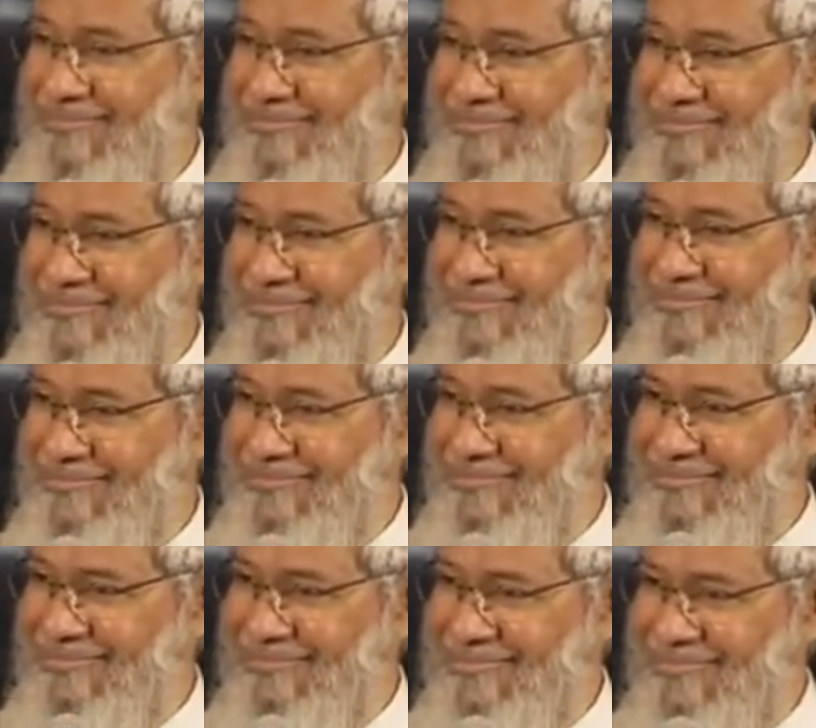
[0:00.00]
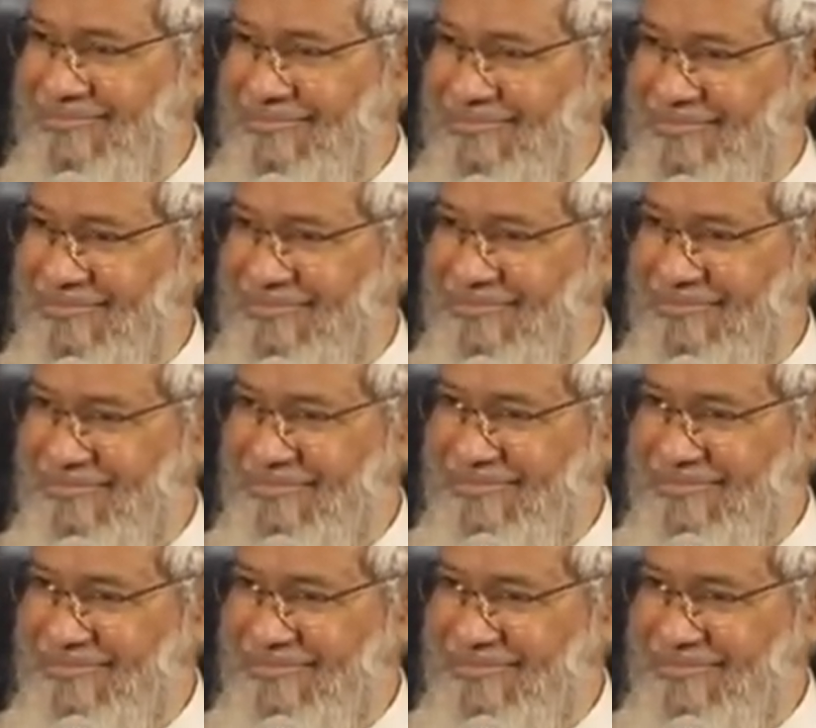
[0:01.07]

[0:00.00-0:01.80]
Nothing is said.